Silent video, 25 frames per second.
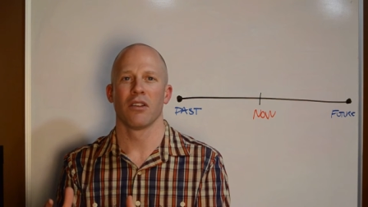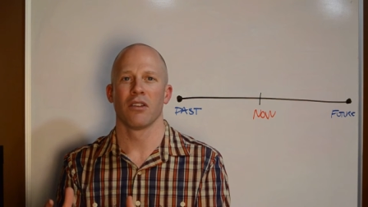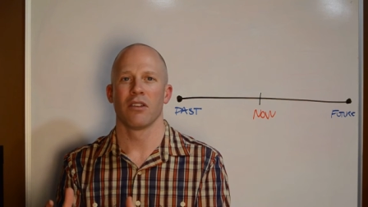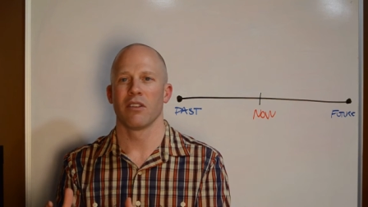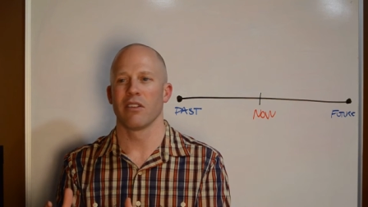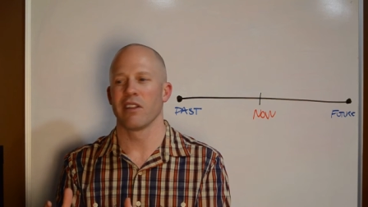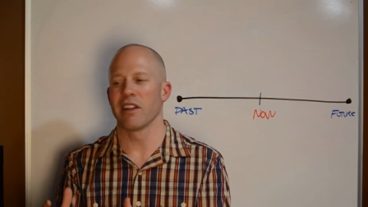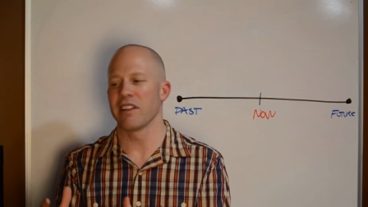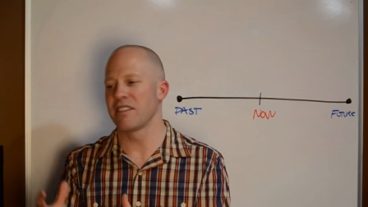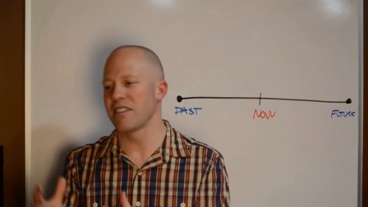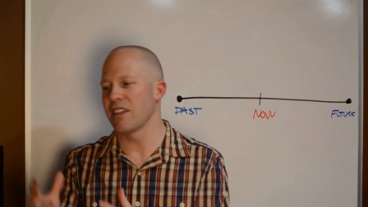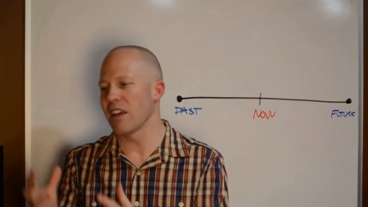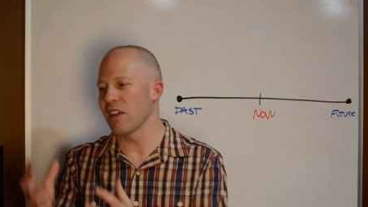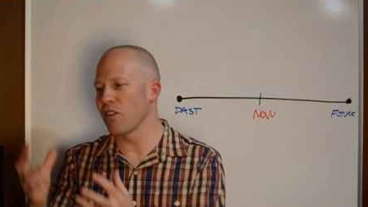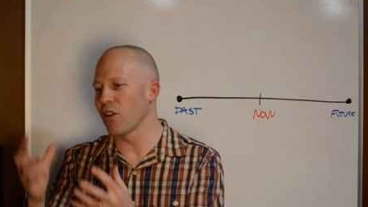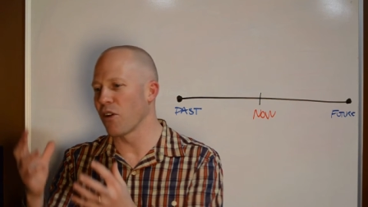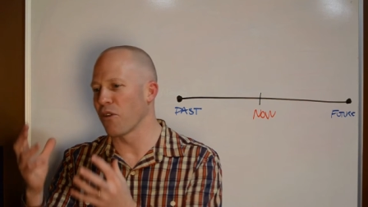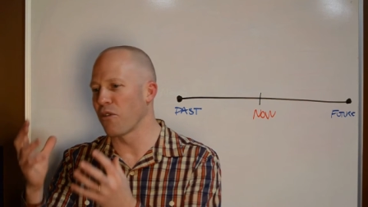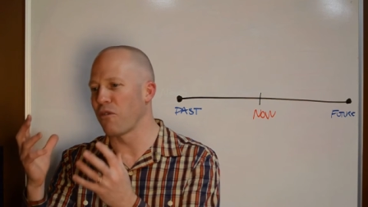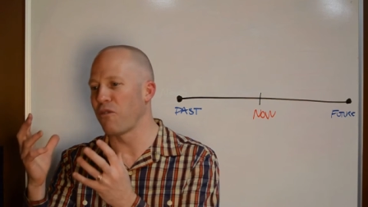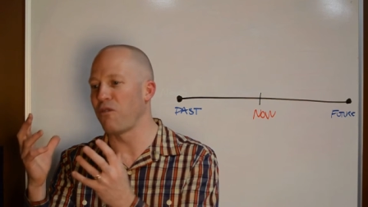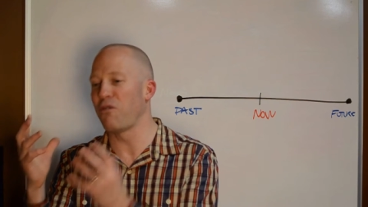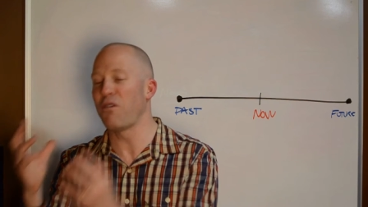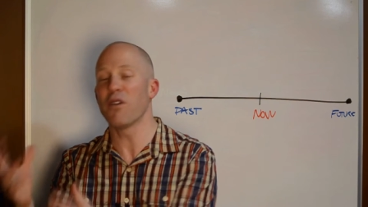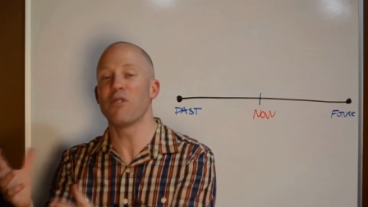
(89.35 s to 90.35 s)
you know, let's say
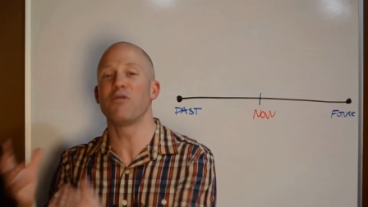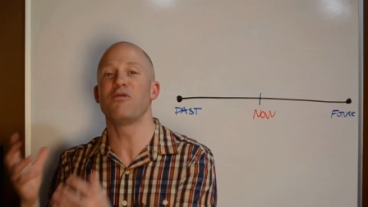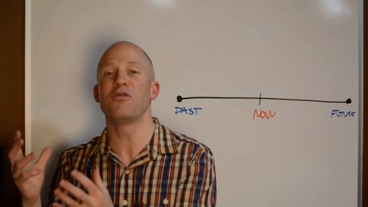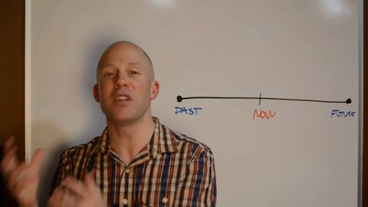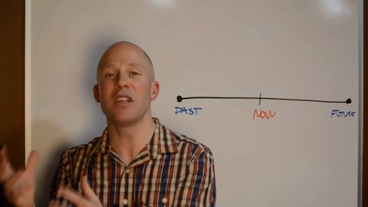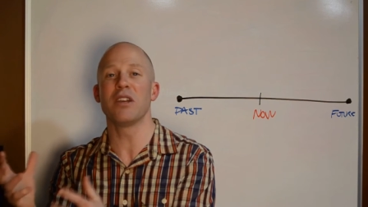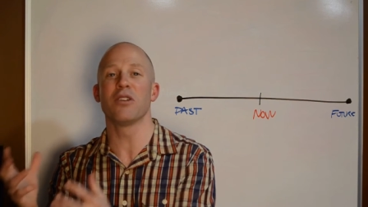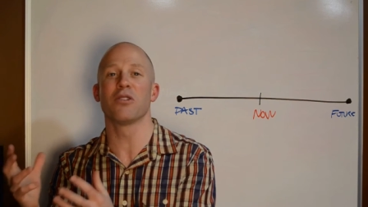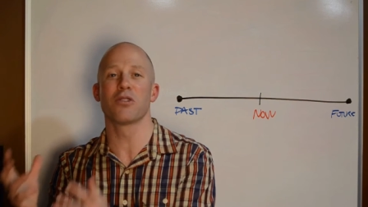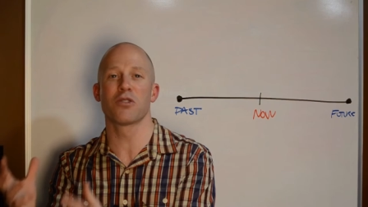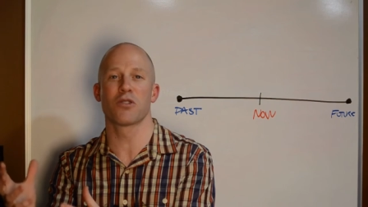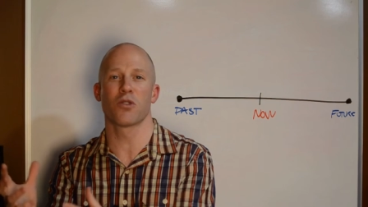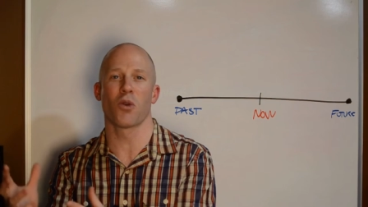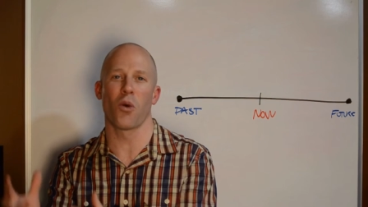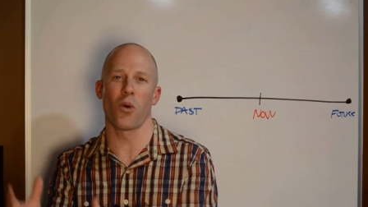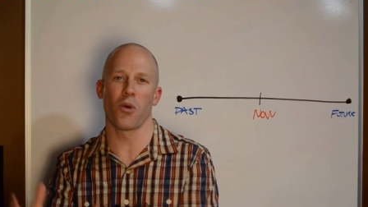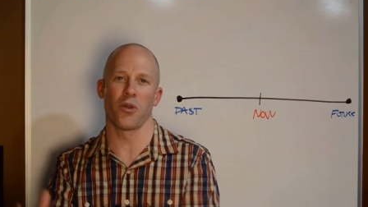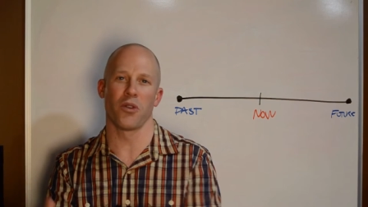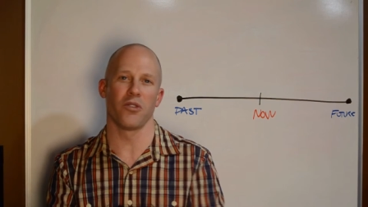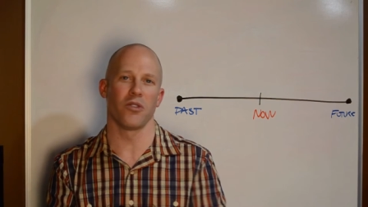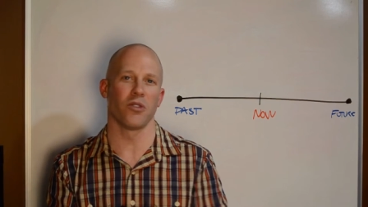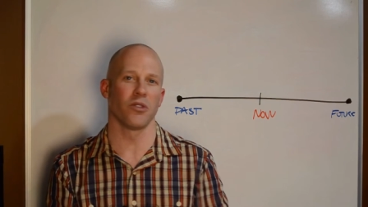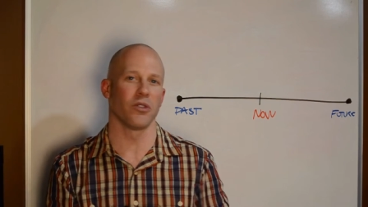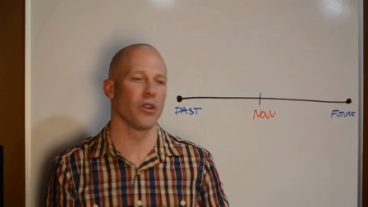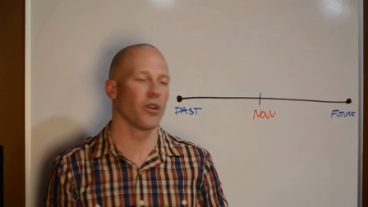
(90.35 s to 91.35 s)
they're fifty years old
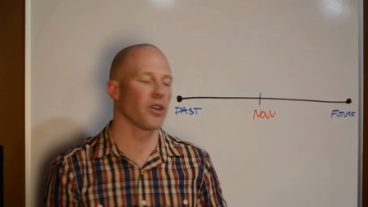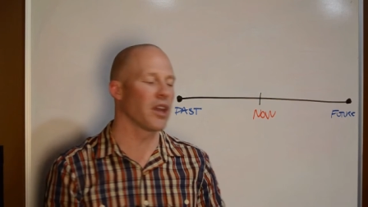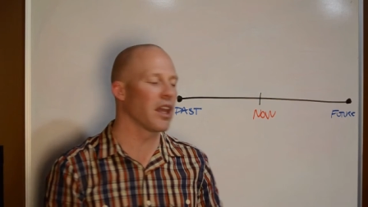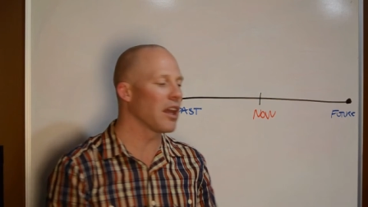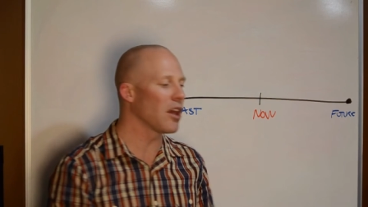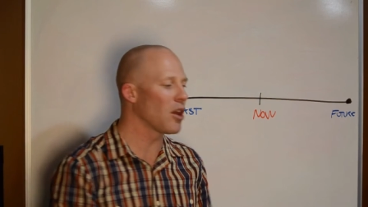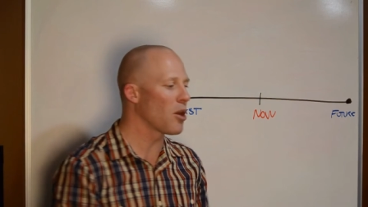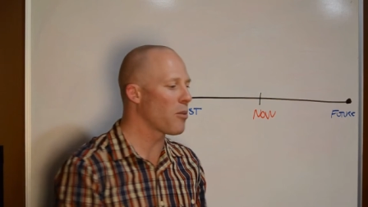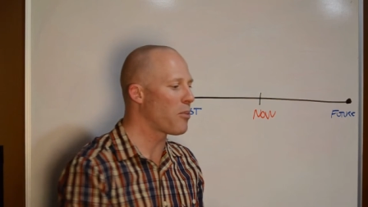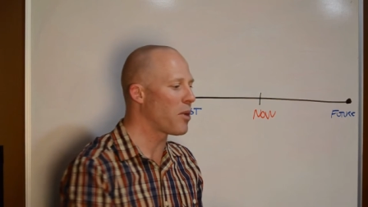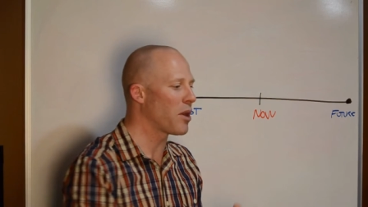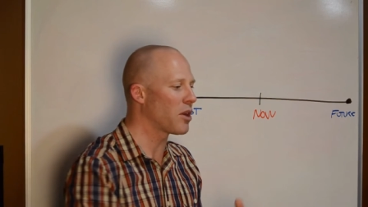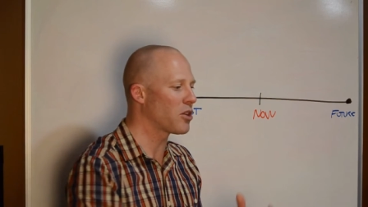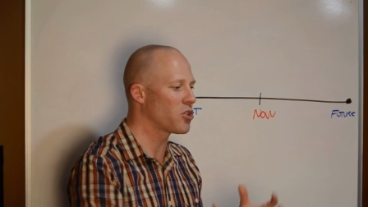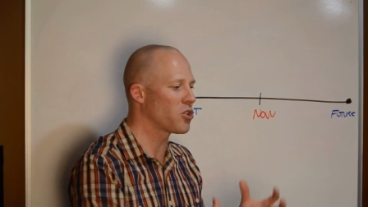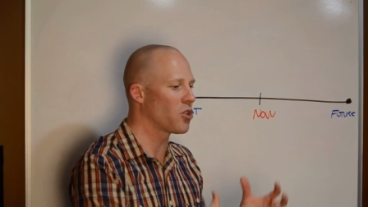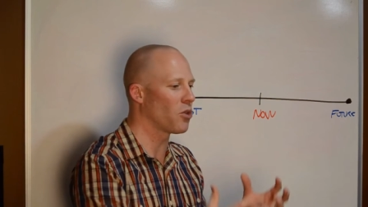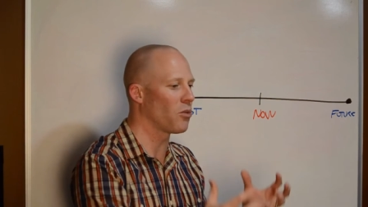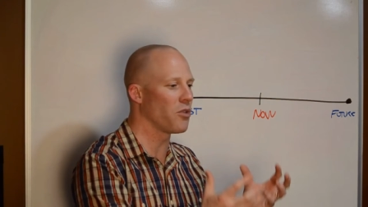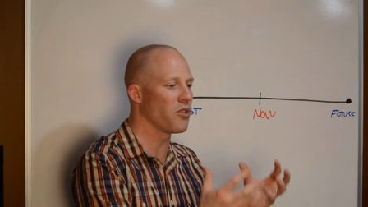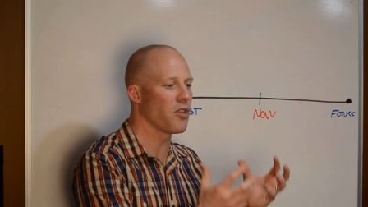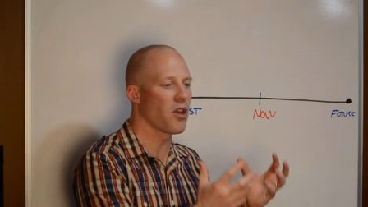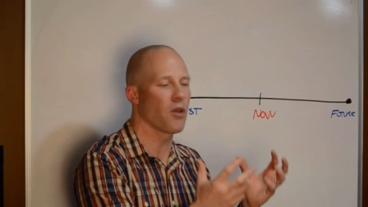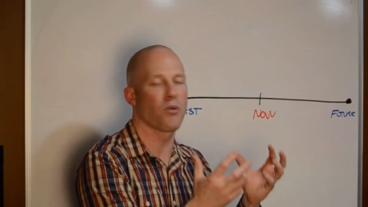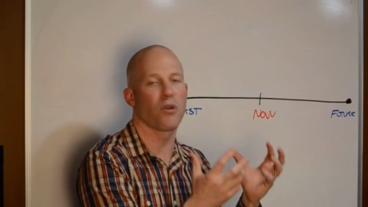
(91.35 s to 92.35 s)
and they're looking at a
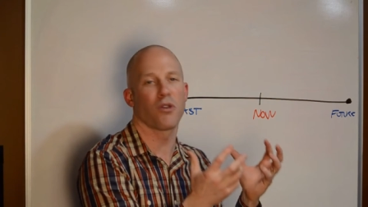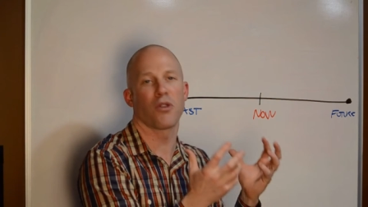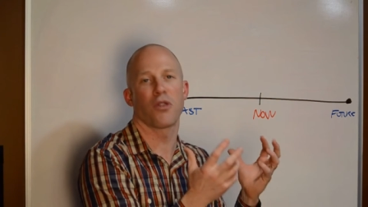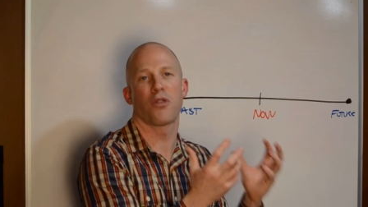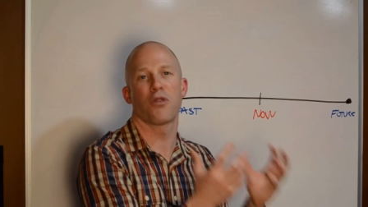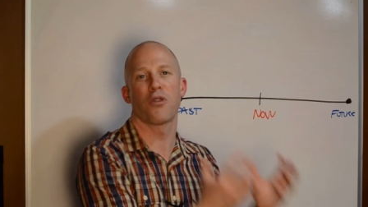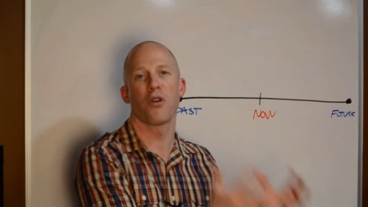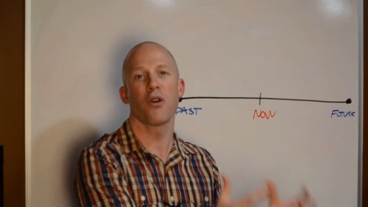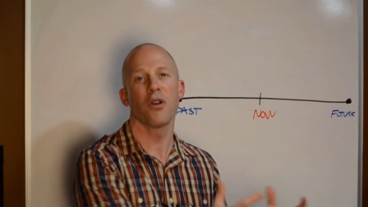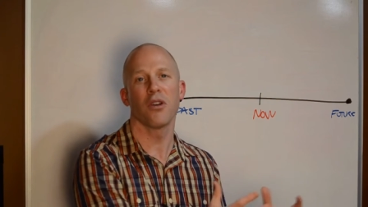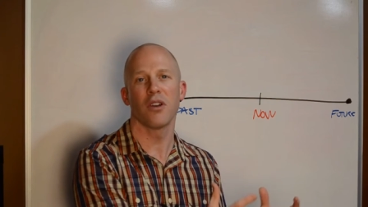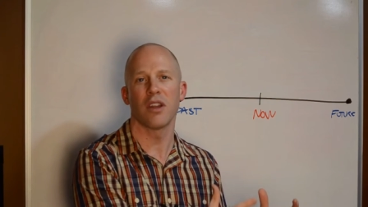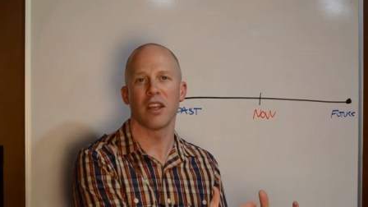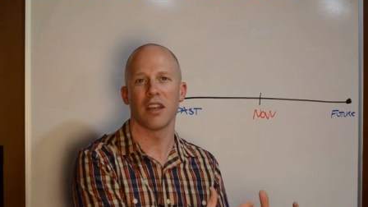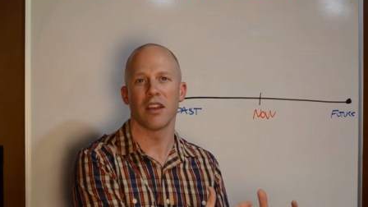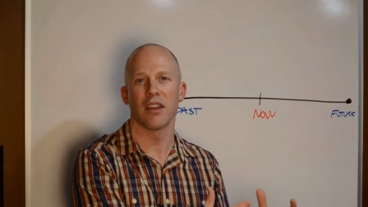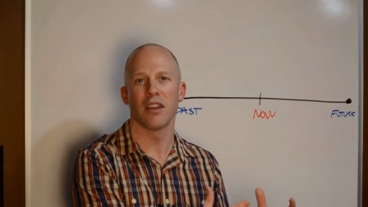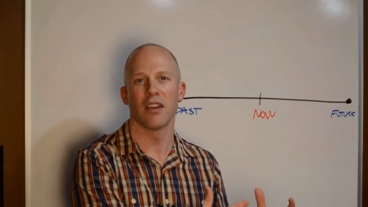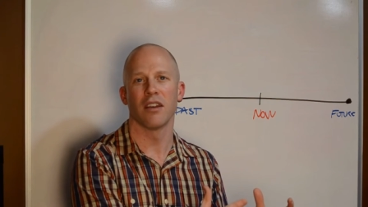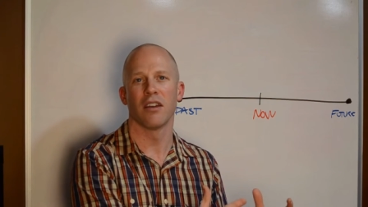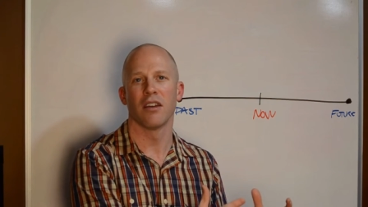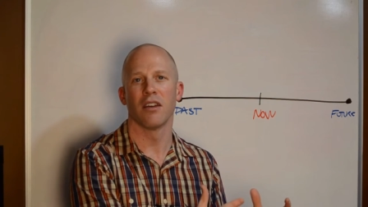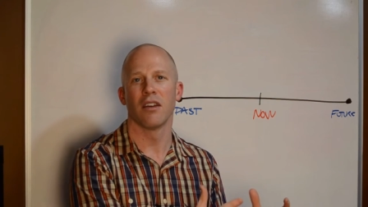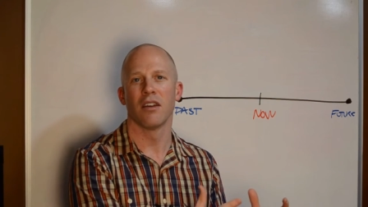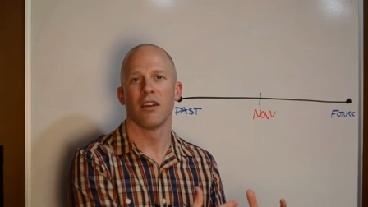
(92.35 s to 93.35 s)
picture when they were thirty,